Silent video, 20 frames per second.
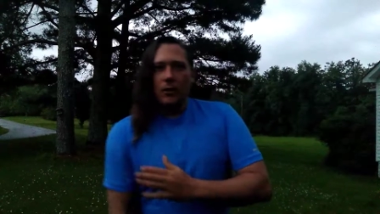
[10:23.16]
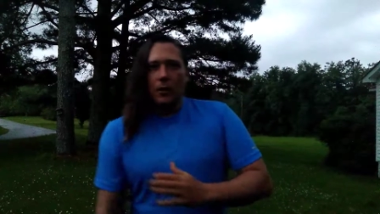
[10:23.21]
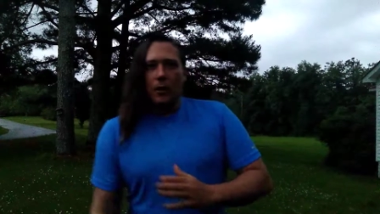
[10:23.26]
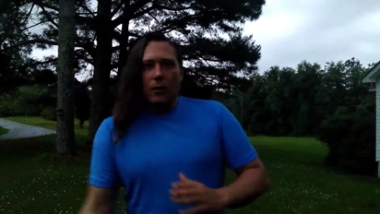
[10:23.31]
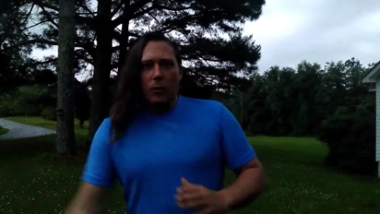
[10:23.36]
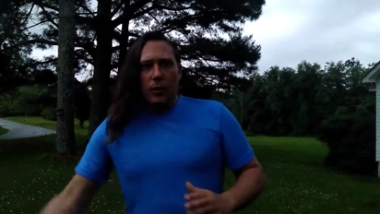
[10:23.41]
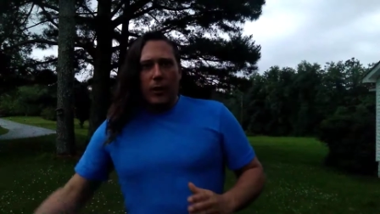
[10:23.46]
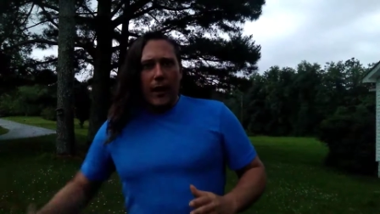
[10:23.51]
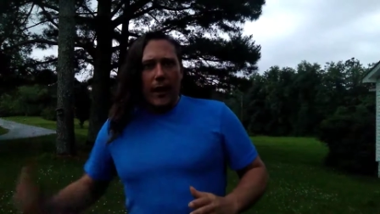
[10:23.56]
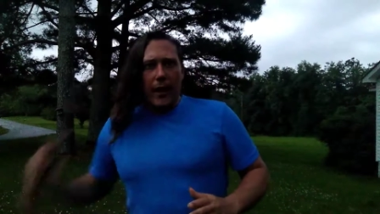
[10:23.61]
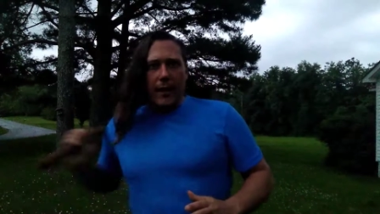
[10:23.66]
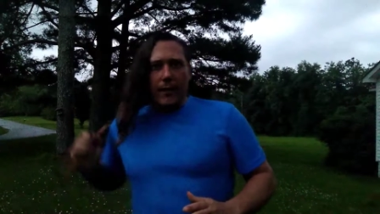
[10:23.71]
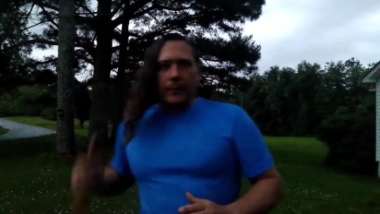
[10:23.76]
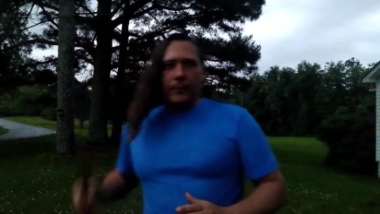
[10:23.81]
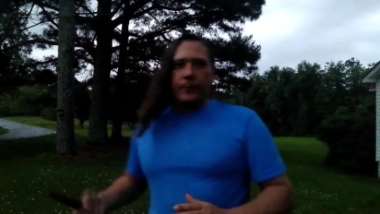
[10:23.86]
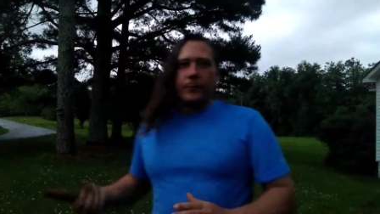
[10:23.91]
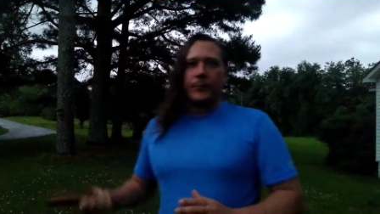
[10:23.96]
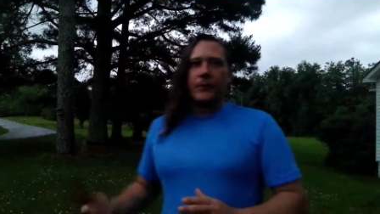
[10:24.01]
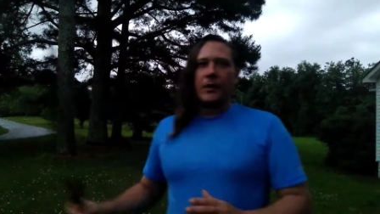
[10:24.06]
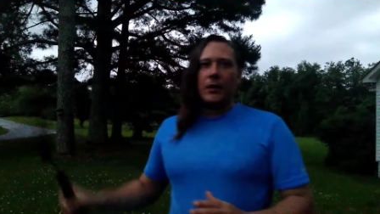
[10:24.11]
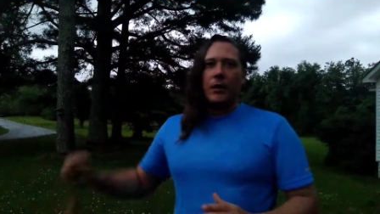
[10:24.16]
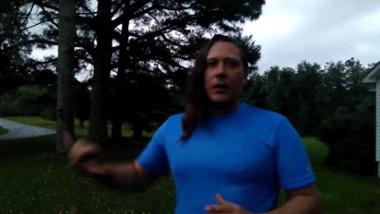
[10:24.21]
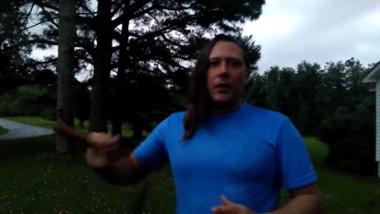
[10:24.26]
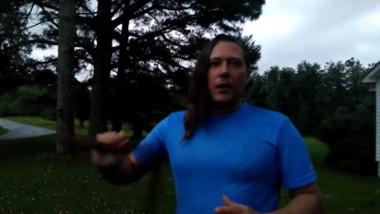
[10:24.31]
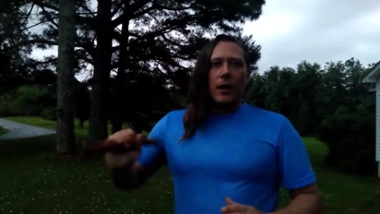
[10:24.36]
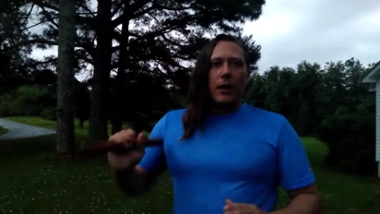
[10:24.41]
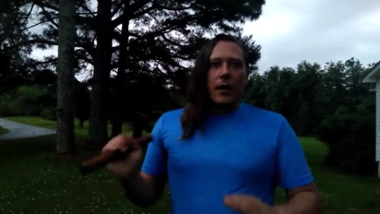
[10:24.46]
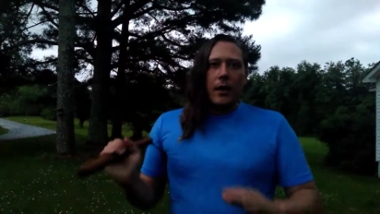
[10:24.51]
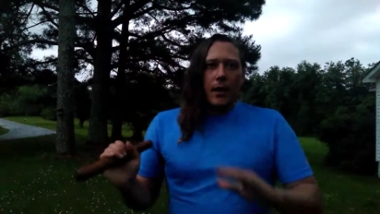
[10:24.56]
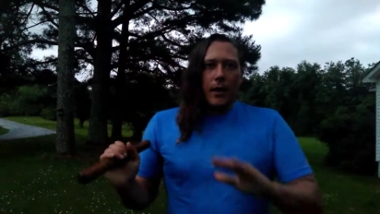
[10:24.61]
Okay,
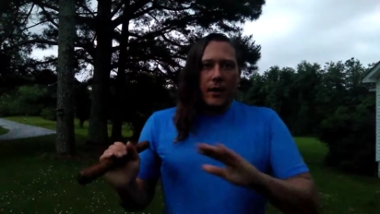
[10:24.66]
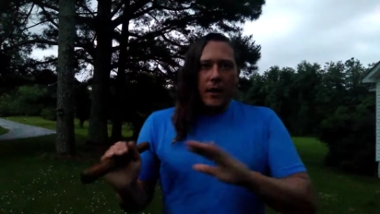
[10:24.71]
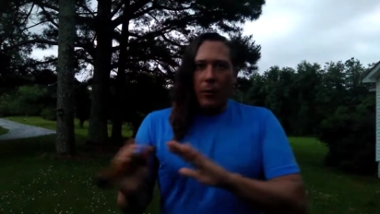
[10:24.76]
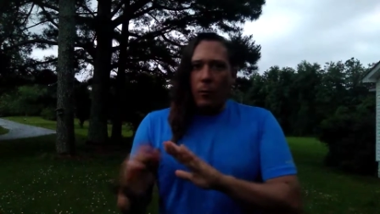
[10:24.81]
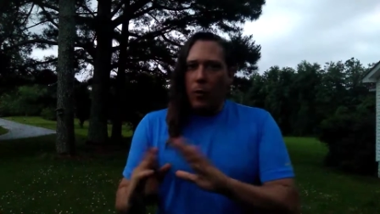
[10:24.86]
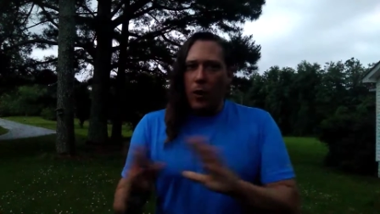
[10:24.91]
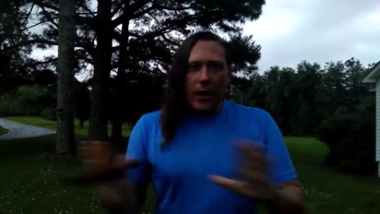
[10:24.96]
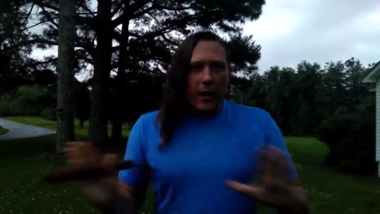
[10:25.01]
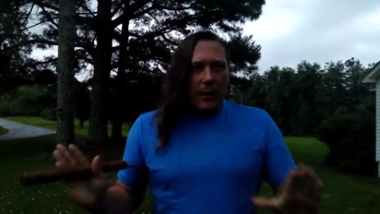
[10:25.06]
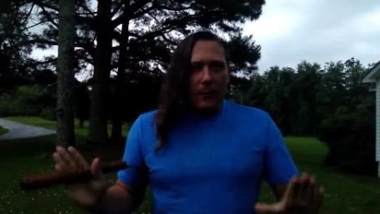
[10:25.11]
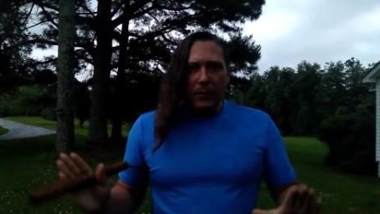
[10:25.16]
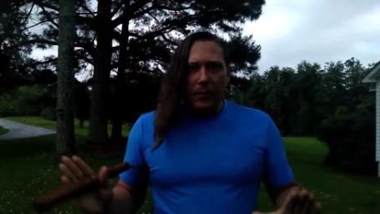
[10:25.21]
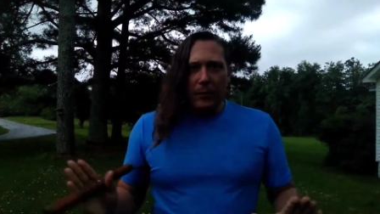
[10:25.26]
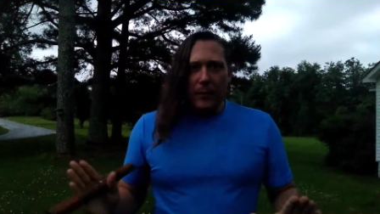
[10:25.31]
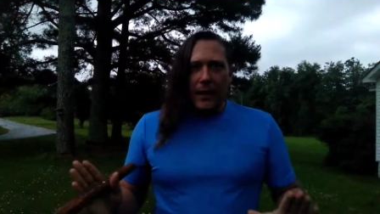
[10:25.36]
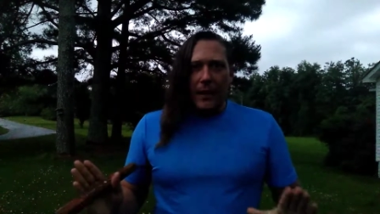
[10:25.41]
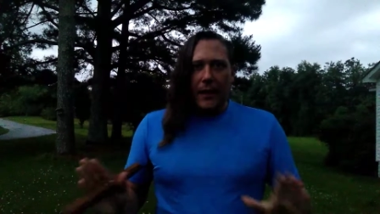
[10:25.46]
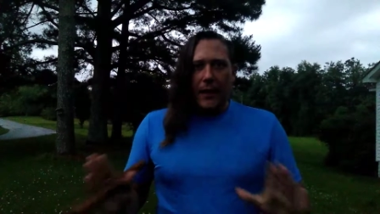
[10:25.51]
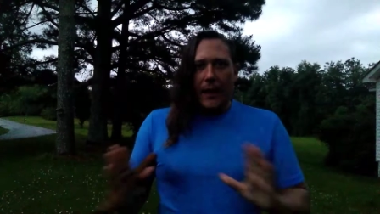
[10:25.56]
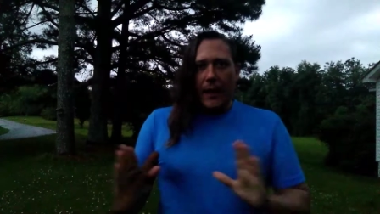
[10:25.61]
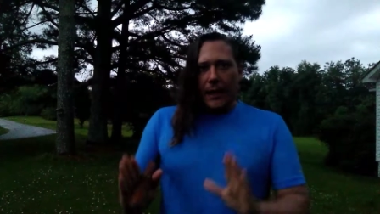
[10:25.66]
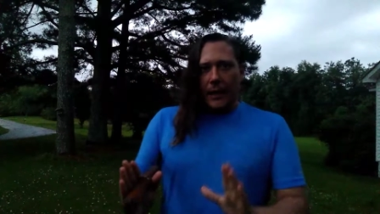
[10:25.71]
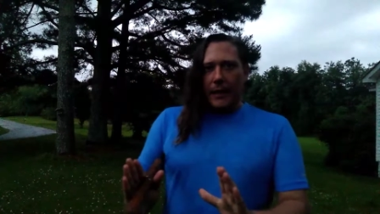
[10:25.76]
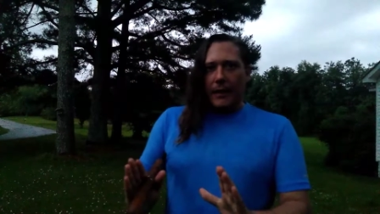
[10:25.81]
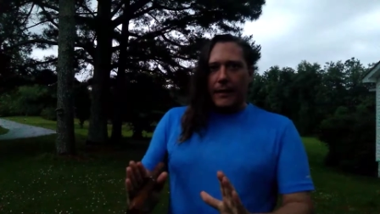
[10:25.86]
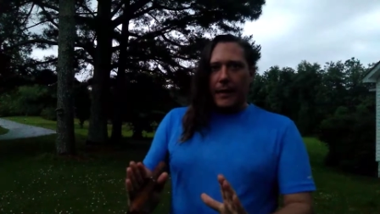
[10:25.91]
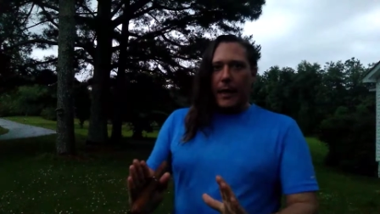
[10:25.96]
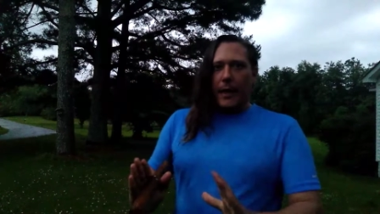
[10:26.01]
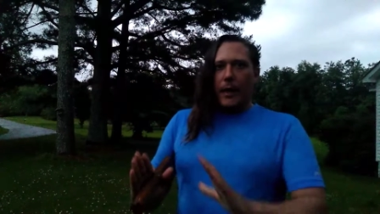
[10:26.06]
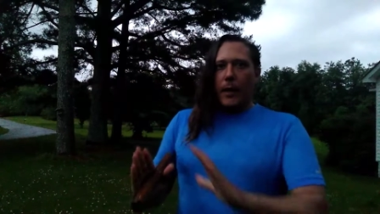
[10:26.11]
they weren't implementing
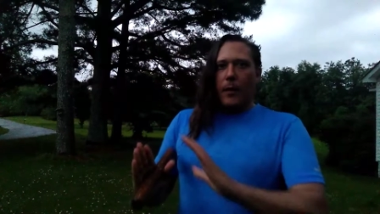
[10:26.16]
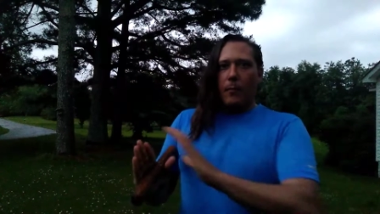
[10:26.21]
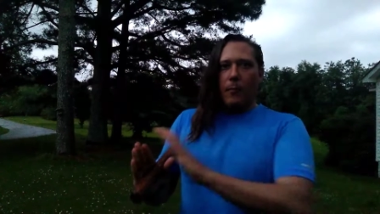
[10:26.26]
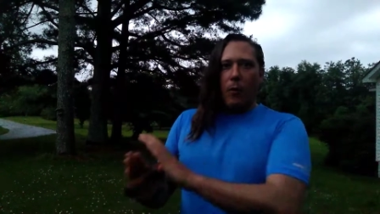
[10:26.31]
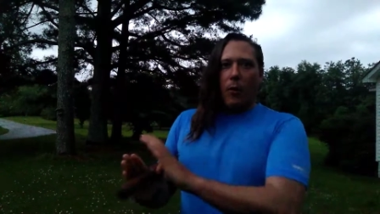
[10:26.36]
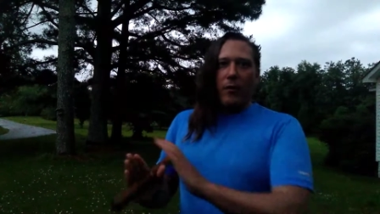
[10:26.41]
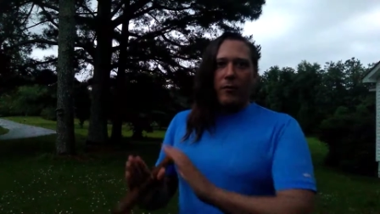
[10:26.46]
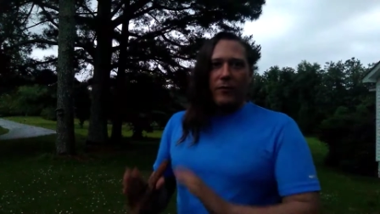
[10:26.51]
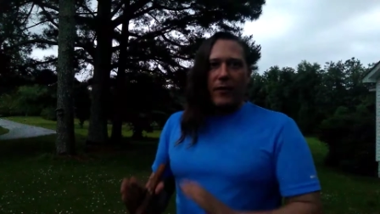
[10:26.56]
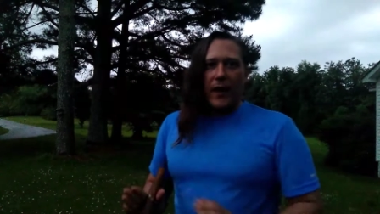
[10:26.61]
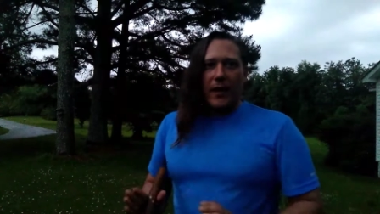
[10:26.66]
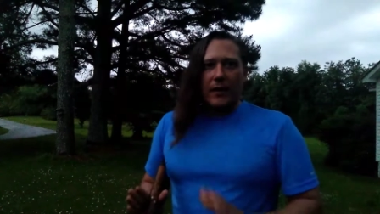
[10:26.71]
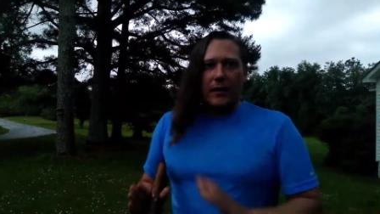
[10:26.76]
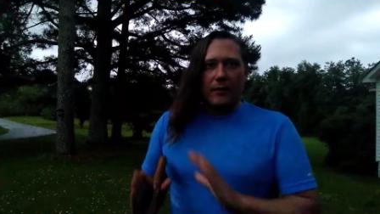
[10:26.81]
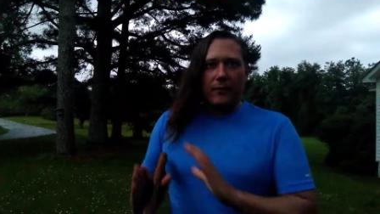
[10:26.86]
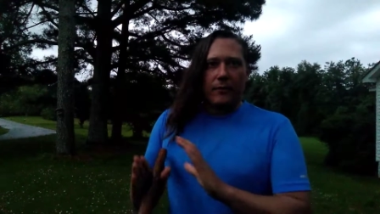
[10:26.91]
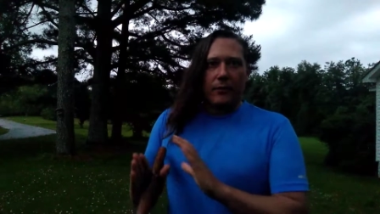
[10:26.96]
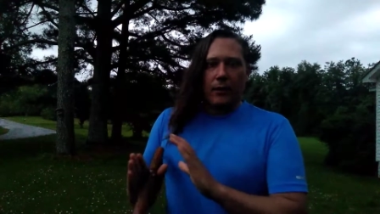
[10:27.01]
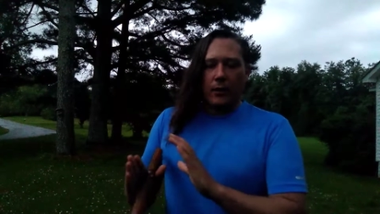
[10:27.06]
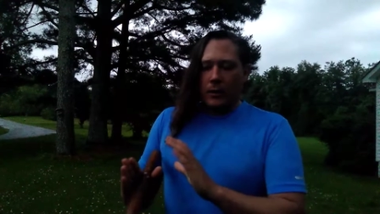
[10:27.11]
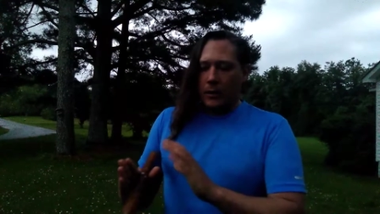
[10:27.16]
anything more effective.